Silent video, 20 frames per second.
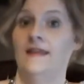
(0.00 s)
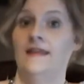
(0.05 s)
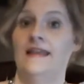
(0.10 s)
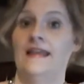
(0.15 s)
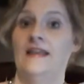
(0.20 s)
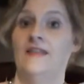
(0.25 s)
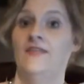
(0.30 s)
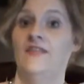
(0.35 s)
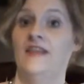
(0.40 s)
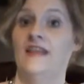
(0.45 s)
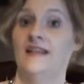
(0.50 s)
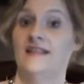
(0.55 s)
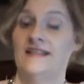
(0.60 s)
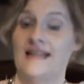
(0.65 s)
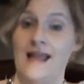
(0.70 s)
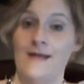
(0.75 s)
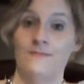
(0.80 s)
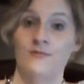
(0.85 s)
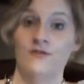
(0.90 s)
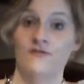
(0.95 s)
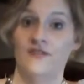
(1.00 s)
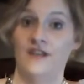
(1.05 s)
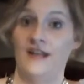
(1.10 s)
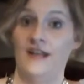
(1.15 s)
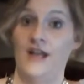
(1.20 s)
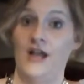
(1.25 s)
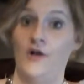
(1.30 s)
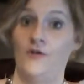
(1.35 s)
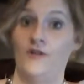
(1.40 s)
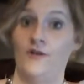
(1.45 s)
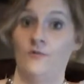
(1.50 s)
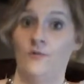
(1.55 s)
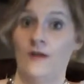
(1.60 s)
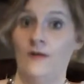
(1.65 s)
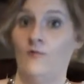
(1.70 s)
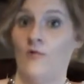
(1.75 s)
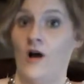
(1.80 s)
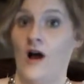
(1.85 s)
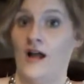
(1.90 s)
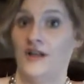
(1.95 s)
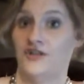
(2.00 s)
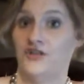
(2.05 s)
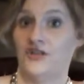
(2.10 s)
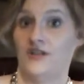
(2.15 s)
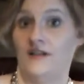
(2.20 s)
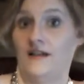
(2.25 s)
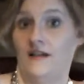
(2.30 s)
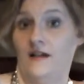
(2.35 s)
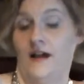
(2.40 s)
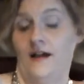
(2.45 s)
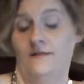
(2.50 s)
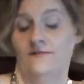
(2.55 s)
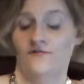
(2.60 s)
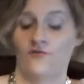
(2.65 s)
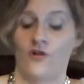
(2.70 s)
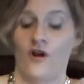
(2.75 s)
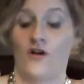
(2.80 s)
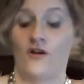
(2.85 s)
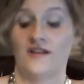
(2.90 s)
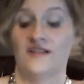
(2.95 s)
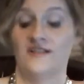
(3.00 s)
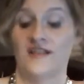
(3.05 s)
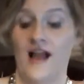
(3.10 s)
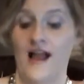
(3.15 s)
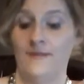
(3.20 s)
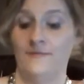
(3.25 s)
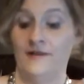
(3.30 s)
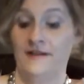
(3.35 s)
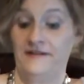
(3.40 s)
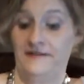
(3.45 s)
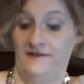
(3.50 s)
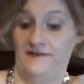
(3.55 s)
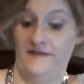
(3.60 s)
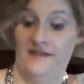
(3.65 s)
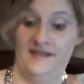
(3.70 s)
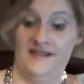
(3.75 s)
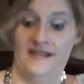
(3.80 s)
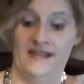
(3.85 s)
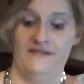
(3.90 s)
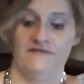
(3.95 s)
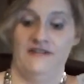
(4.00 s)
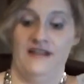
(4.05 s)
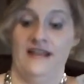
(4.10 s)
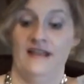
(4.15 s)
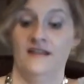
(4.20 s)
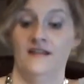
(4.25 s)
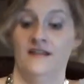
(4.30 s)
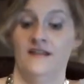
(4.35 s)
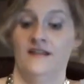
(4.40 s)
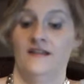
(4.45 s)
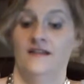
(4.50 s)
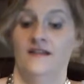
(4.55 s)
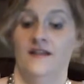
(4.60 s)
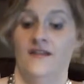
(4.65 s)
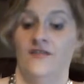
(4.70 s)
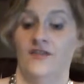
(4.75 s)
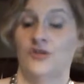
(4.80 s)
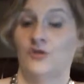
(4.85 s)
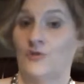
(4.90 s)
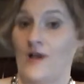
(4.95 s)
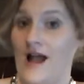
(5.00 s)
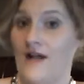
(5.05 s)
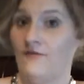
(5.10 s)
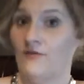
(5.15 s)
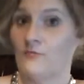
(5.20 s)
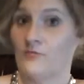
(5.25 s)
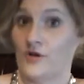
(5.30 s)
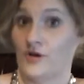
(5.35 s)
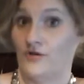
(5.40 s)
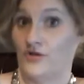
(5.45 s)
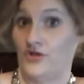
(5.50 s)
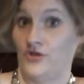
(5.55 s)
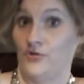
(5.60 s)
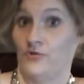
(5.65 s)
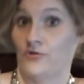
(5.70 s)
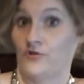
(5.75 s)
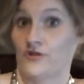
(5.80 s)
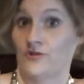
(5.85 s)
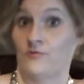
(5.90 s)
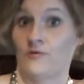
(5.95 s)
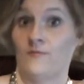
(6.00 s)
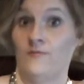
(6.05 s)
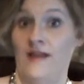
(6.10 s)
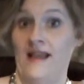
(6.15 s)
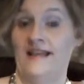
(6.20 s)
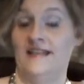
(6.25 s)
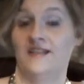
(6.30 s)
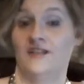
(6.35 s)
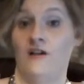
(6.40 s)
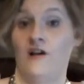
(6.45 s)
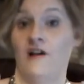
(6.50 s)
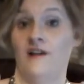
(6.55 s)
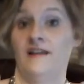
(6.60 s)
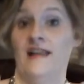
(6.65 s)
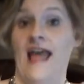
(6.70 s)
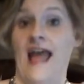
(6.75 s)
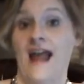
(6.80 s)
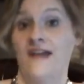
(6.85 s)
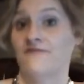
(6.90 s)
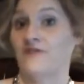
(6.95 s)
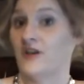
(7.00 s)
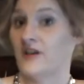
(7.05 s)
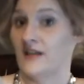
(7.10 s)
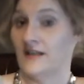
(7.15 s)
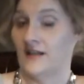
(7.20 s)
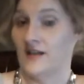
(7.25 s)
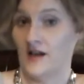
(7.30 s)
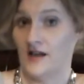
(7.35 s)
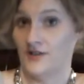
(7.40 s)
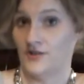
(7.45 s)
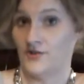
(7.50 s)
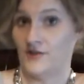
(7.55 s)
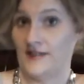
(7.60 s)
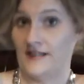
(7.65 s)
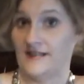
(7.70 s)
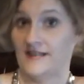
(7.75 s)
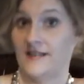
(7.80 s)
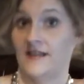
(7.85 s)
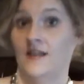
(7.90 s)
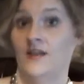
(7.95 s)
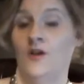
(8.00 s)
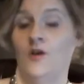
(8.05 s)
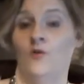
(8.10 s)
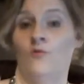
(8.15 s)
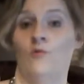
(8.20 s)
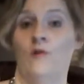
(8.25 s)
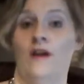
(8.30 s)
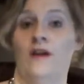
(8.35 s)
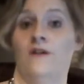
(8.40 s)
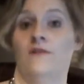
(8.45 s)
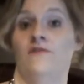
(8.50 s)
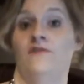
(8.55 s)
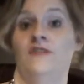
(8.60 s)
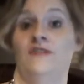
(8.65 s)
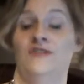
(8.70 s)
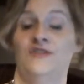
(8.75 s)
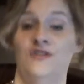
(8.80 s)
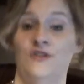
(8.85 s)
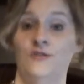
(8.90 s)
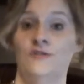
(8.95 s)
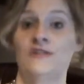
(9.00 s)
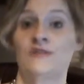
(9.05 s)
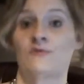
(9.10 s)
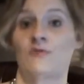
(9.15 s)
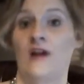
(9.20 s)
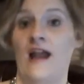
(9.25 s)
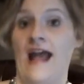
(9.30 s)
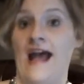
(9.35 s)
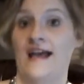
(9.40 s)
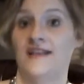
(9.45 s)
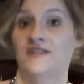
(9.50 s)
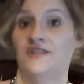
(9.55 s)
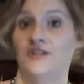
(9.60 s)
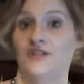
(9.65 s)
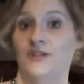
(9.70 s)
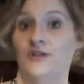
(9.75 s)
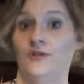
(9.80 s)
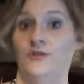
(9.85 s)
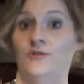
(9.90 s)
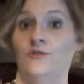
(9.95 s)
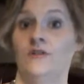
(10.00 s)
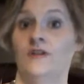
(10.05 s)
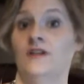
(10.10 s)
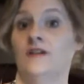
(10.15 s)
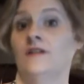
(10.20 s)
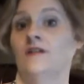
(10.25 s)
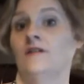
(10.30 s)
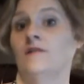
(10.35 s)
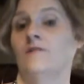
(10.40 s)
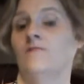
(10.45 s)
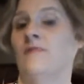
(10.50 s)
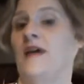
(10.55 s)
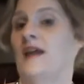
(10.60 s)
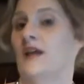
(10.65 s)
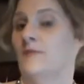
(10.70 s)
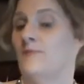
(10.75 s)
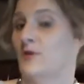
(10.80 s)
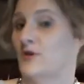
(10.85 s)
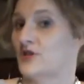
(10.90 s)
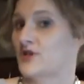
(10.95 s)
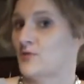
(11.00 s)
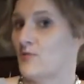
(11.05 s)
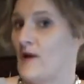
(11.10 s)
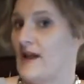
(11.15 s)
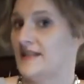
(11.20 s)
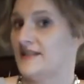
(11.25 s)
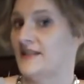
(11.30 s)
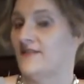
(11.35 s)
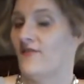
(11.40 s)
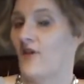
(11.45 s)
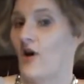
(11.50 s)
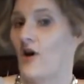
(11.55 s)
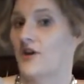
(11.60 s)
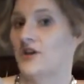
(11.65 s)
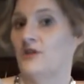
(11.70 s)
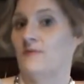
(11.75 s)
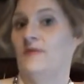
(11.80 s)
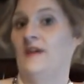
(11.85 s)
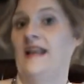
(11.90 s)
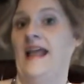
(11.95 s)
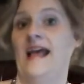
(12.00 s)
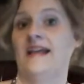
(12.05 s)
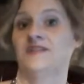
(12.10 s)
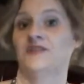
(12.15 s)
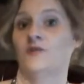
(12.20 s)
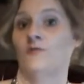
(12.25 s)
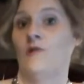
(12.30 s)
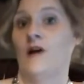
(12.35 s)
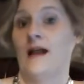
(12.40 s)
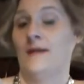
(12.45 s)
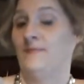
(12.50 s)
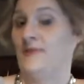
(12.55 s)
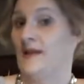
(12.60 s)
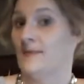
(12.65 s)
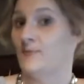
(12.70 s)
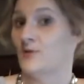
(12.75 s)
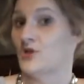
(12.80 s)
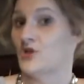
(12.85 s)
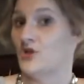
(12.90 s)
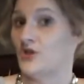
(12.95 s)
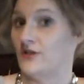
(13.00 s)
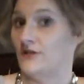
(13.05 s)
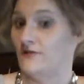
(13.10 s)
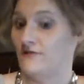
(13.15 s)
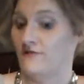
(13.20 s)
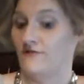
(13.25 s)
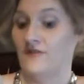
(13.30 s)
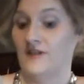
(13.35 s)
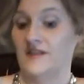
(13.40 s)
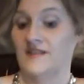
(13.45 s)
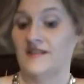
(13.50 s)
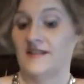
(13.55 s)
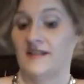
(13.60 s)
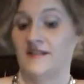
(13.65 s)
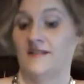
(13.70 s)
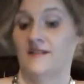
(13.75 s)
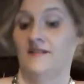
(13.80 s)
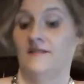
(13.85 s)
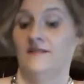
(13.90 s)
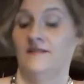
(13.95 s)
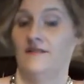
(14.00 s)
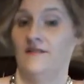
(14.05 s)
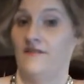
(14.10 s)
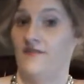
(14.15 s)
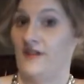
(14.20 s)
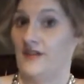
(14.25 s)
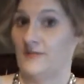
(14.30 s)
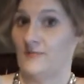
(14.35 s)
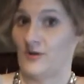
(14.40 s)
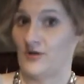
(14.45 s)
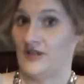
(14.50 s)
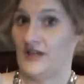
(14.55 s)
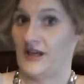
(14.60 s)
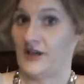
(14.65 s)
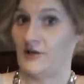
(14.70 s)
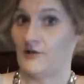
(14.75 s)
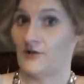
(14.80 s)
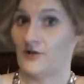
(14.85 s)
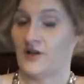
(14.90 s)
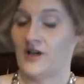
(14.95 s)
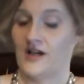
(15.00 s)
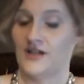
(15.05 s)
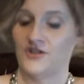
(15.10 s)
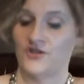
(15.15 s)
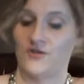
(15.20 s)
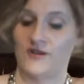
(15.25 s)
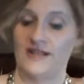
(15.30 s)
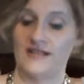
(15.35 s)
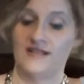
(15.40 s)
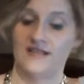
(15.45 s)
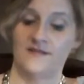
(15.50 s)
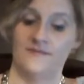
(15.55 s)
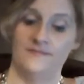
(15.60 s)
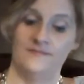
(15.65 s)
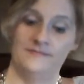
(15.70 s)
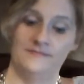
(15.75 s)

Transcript: In the example video that we watched for our assignment this evening, the travel brochures were based on African countries where the students were asked to make a persuasive argument as to why people should visit these particular countries.